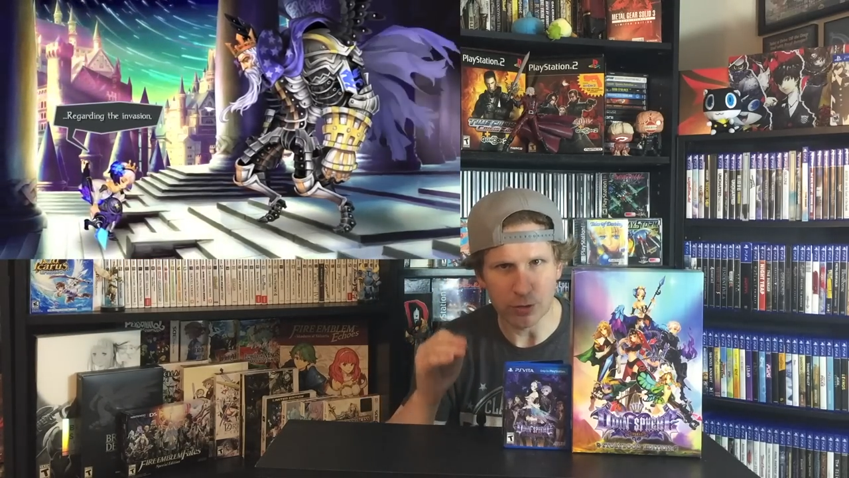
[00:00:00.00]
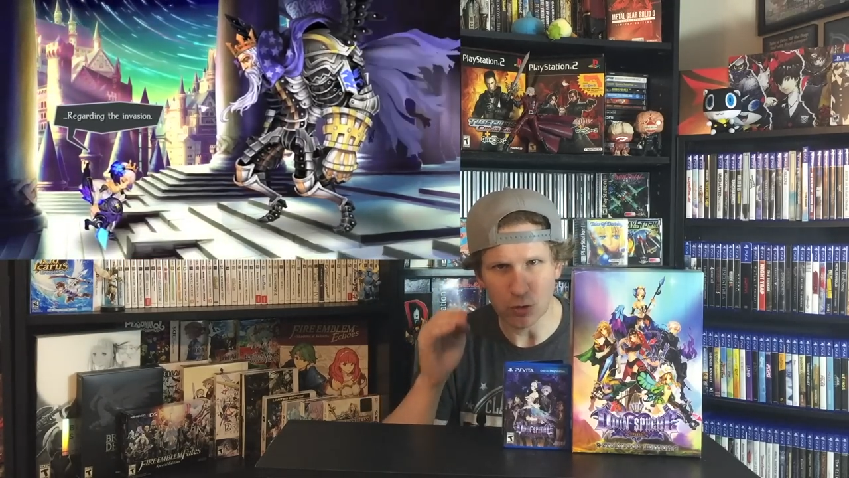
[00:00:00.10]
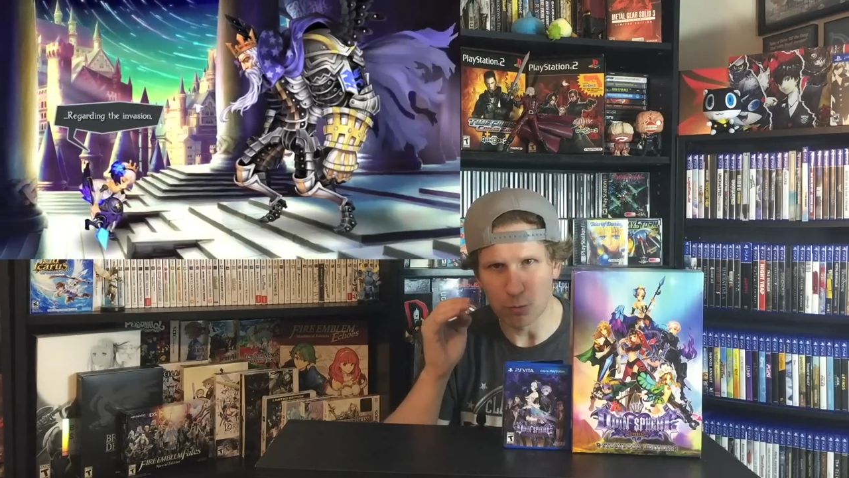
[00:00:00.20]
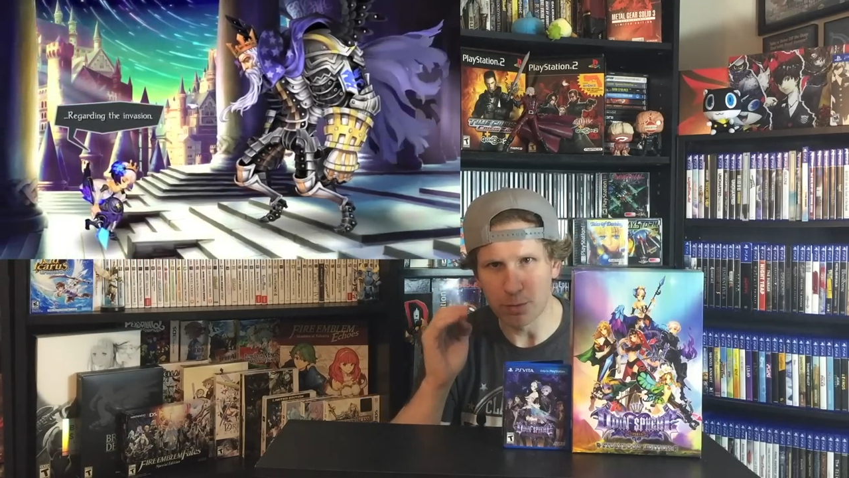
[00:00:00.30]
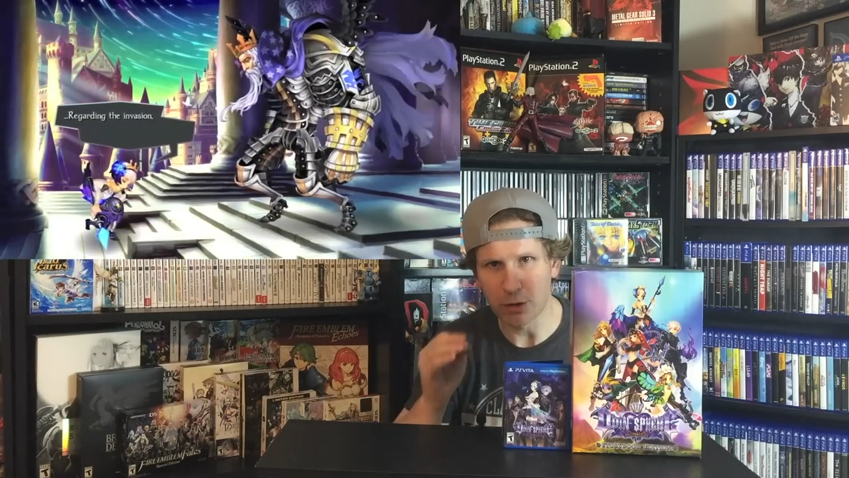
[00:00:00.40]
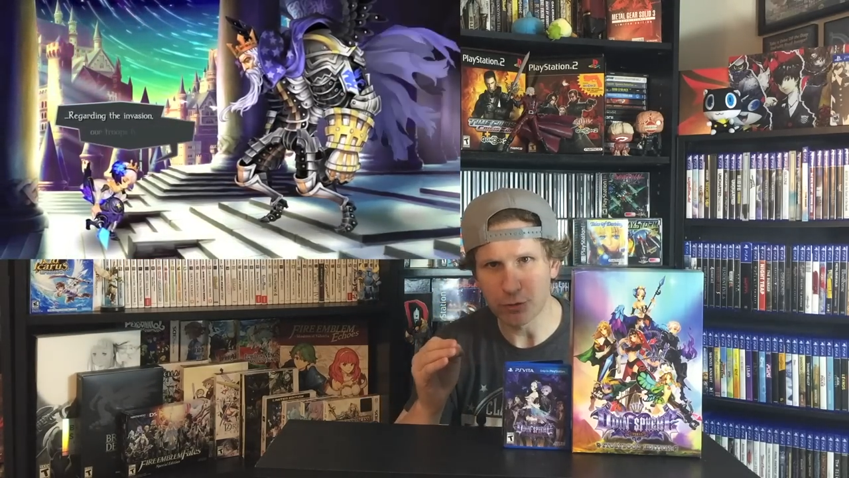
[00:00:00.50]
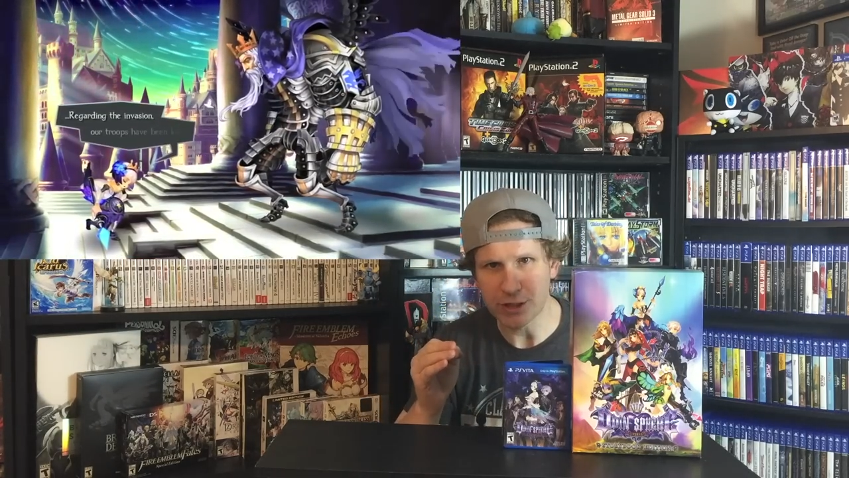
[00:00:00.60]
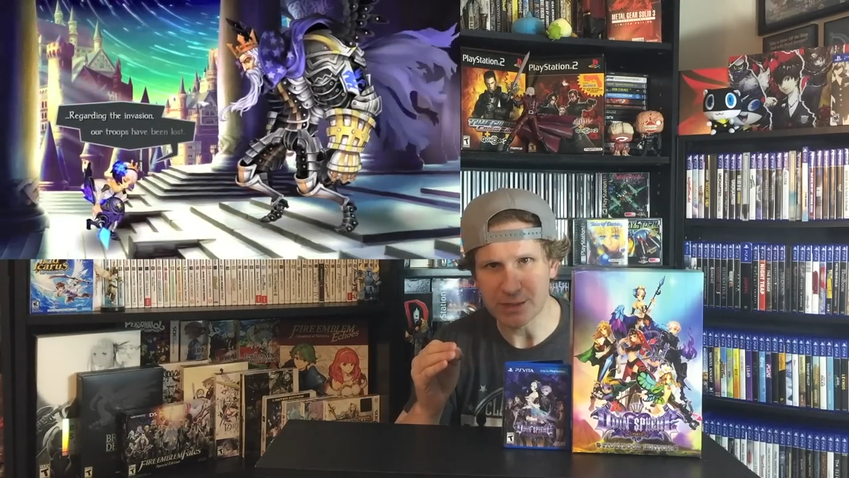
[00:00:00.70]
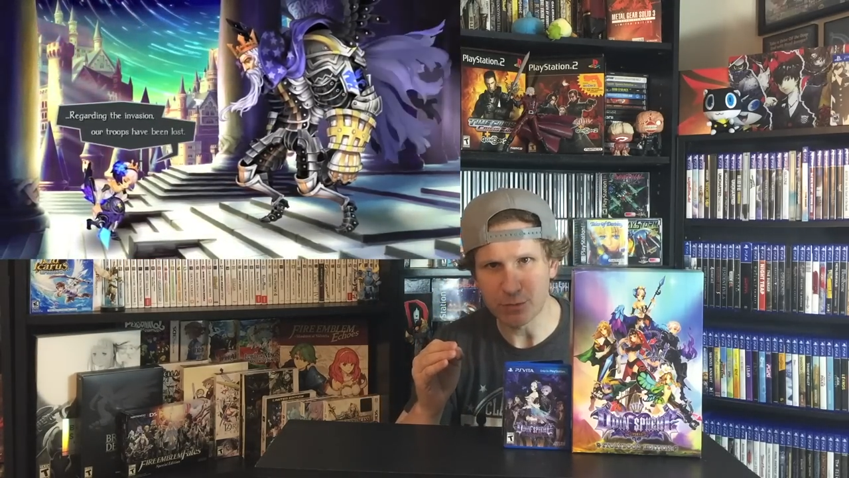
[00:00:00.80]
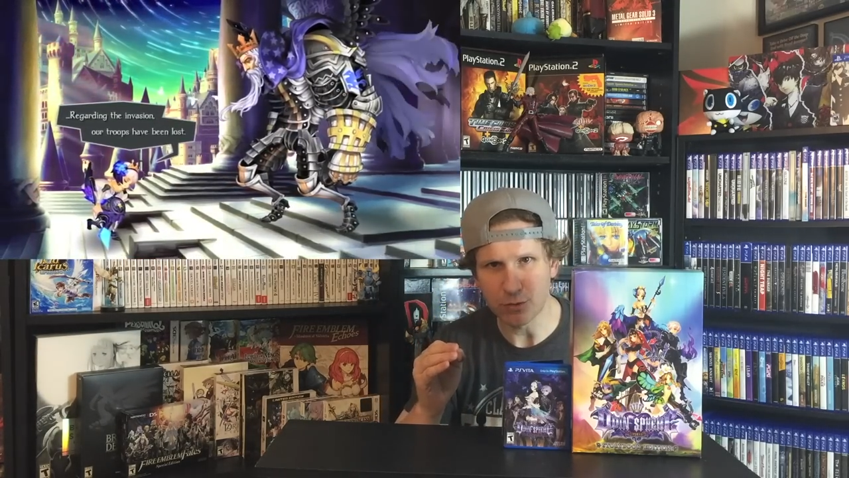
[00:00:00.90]
so buttery
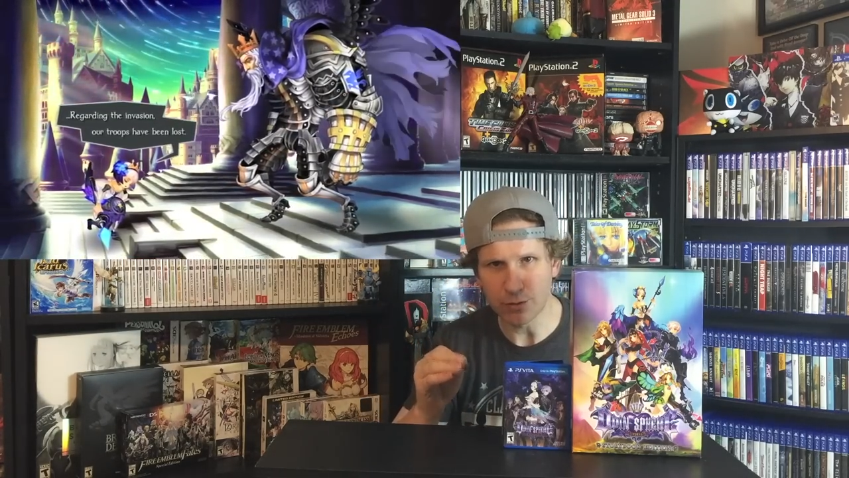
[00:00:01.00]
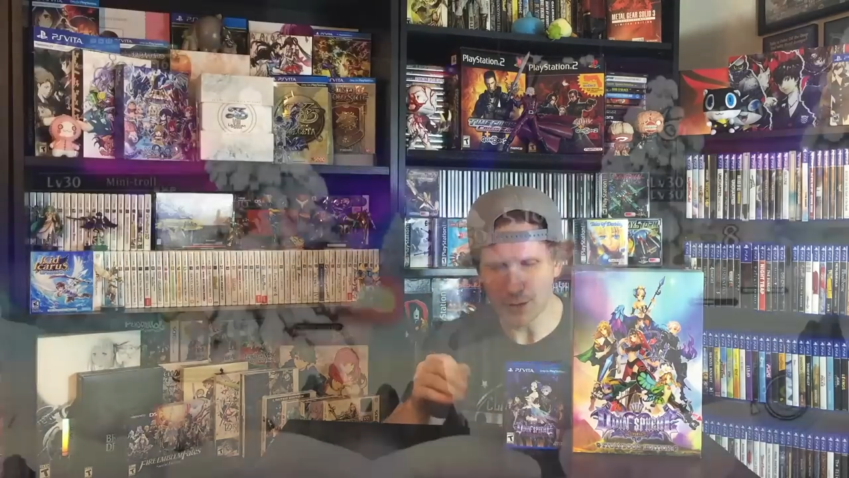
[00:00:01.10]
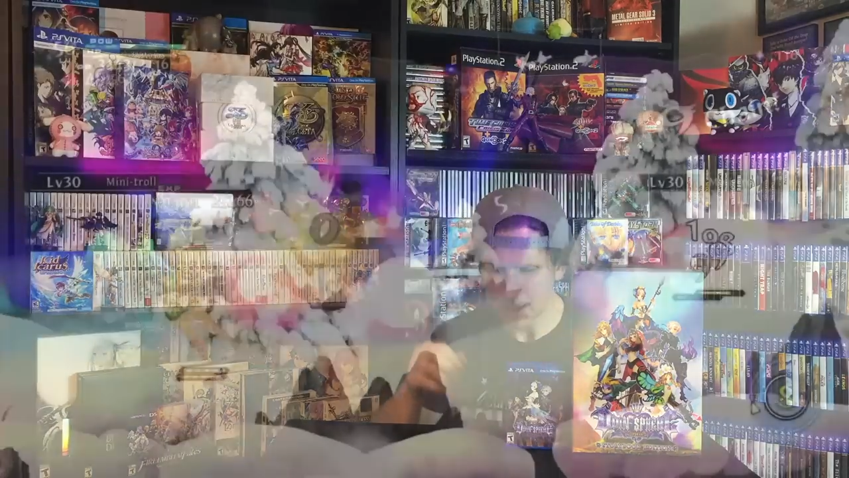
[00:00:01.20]
smooth.